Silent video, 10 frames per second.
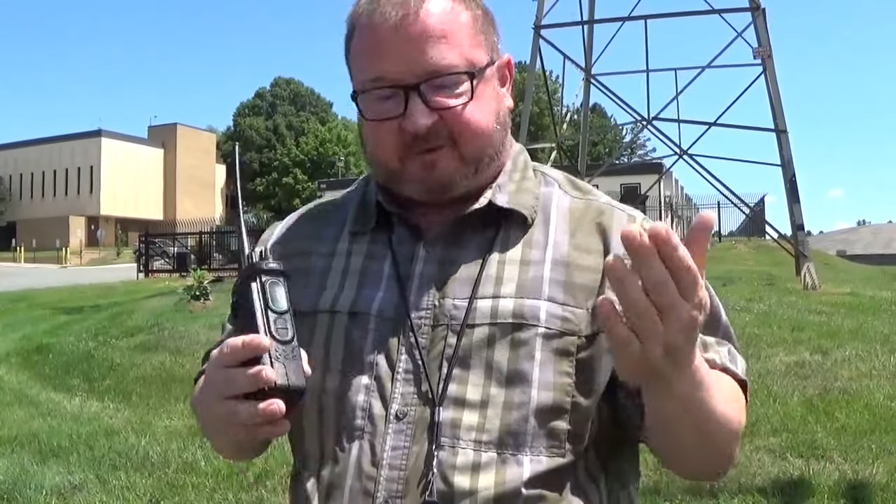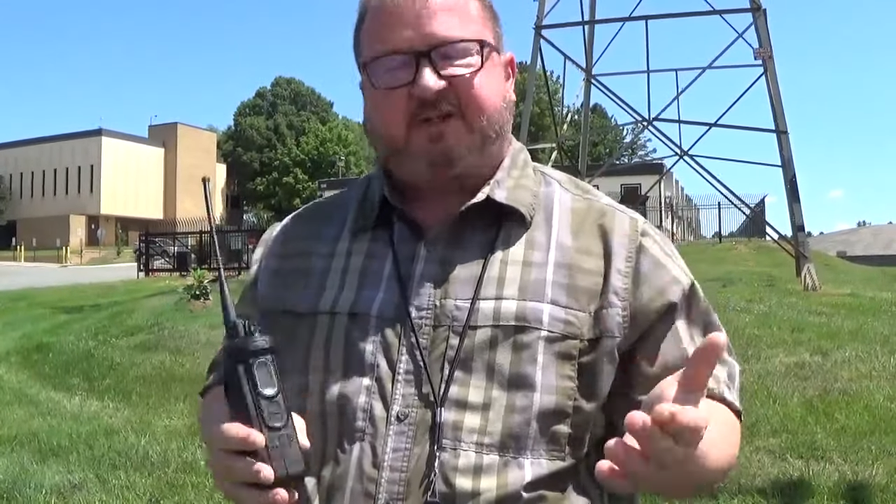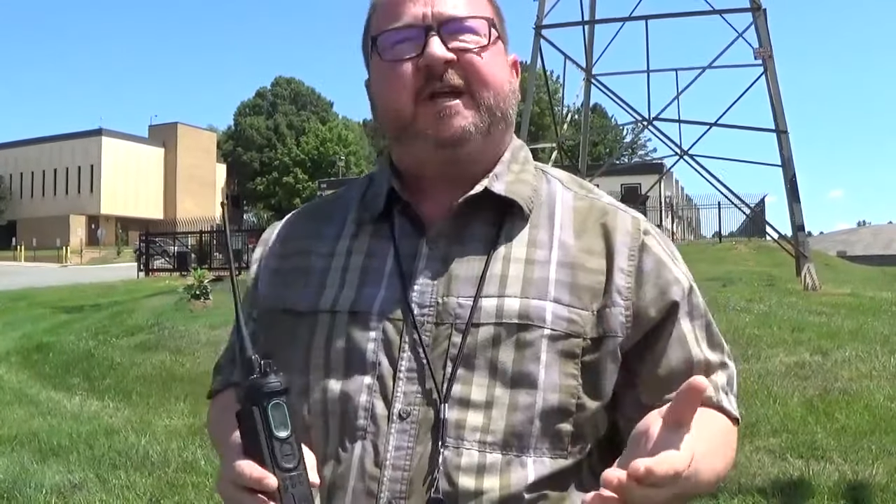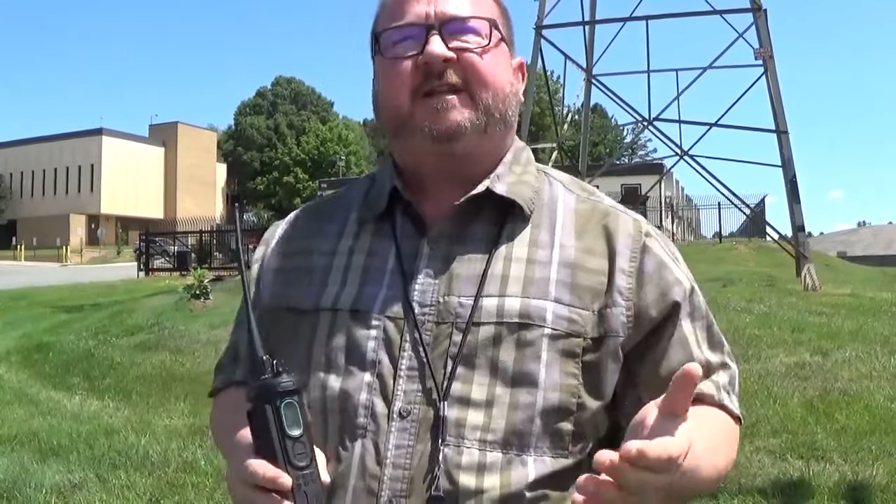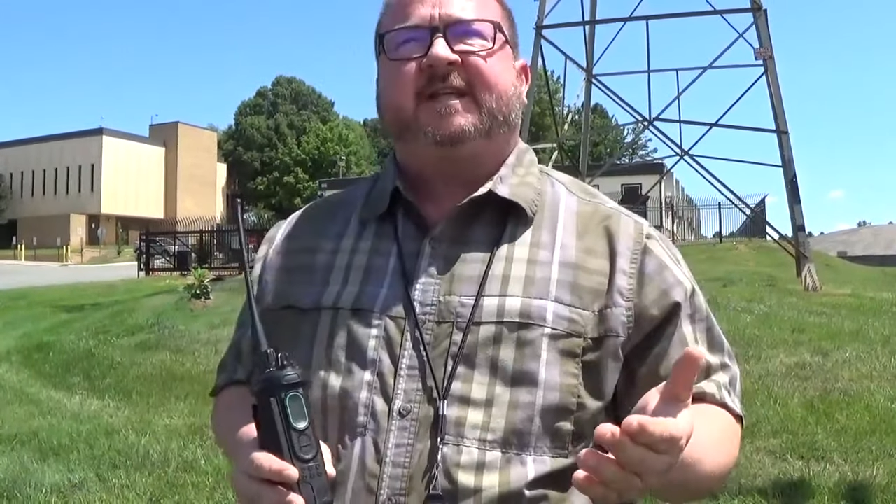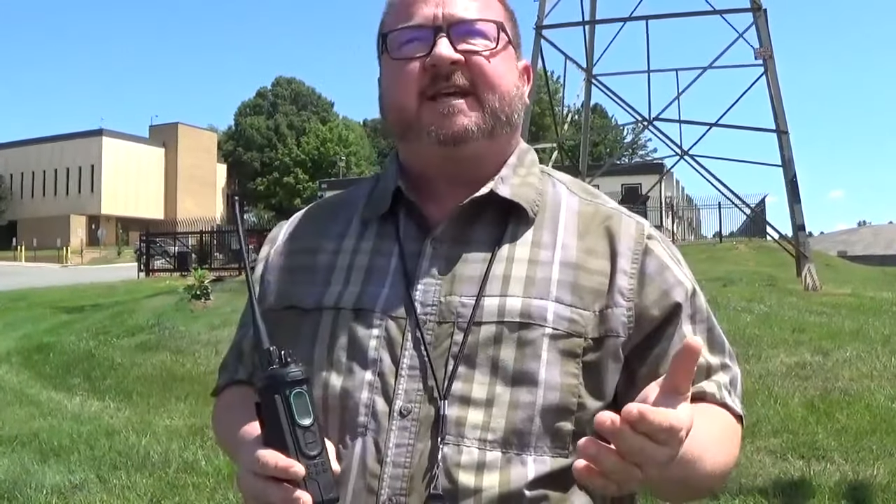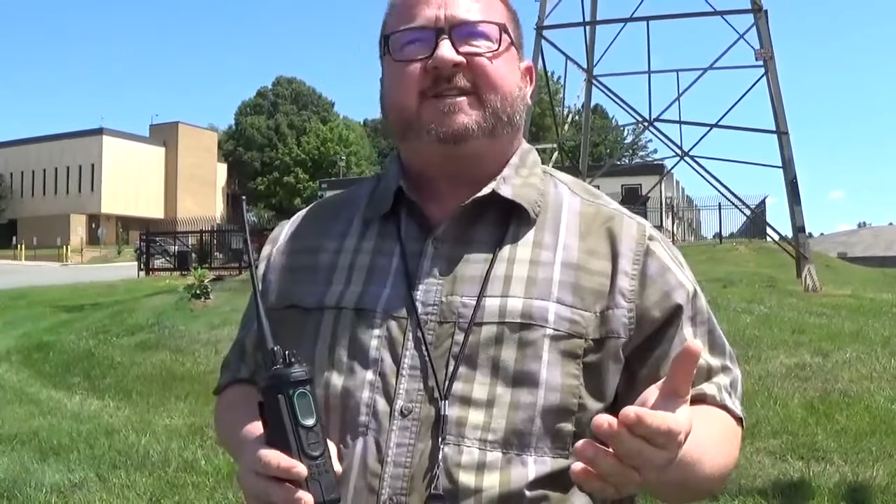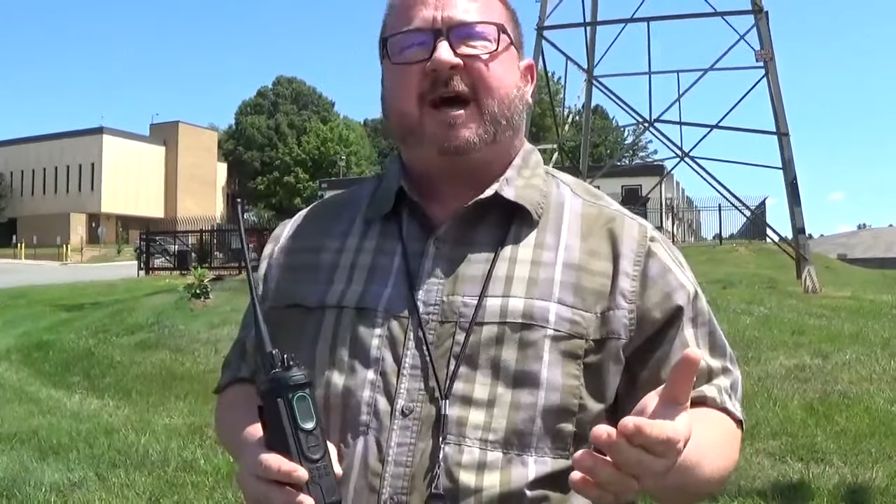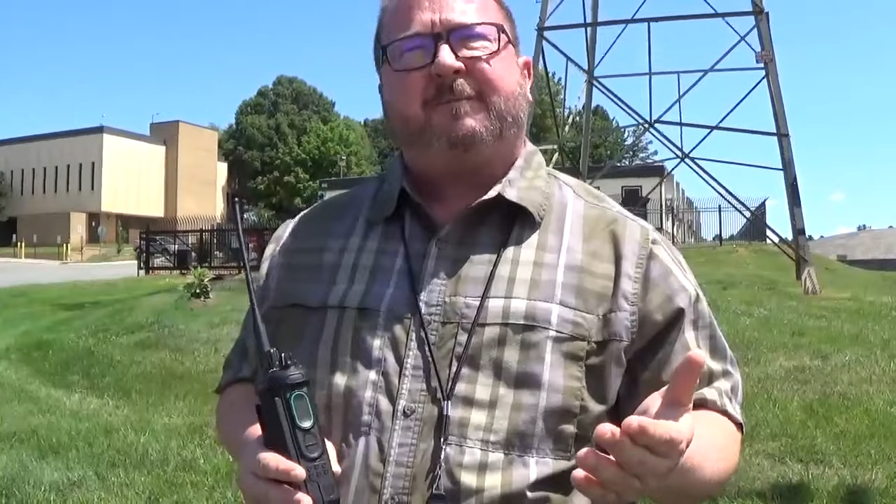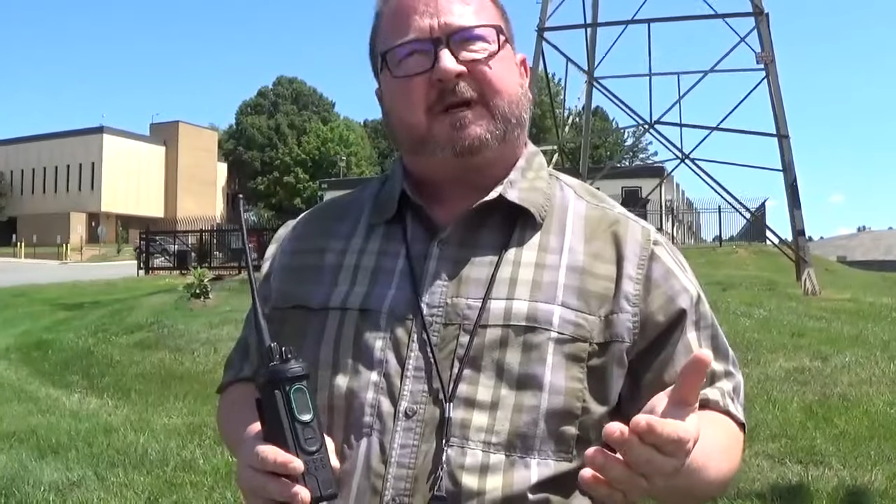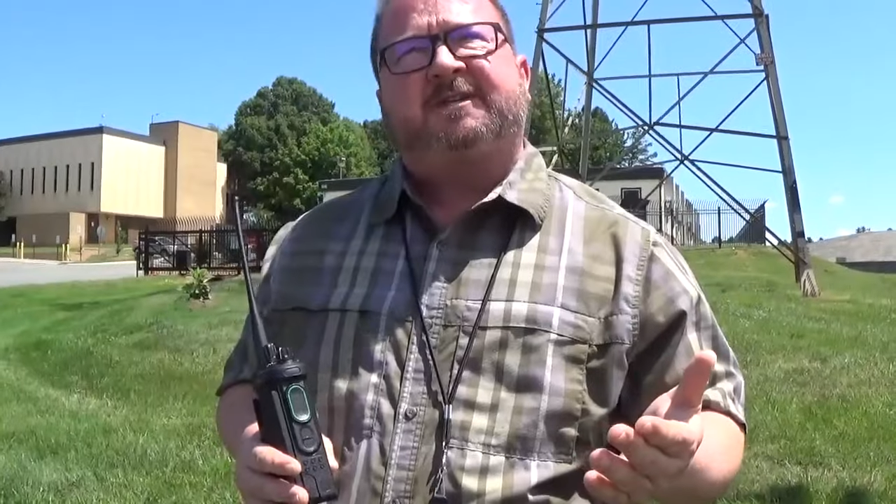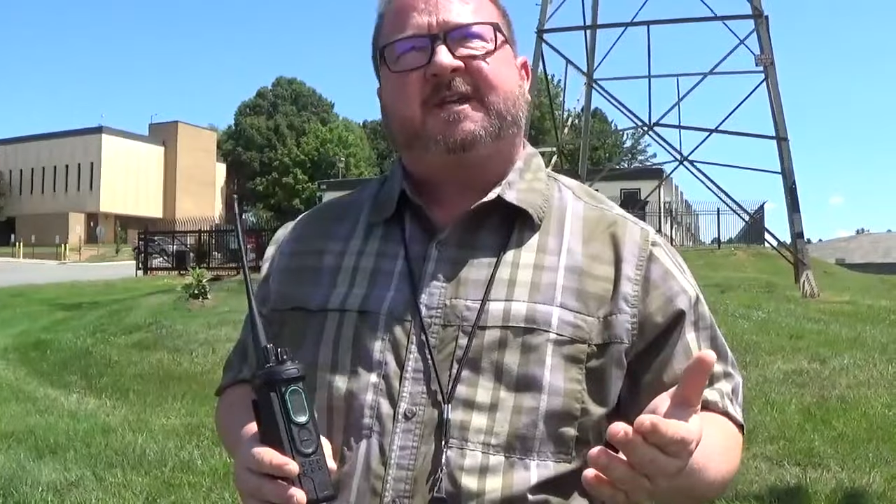have to check things out because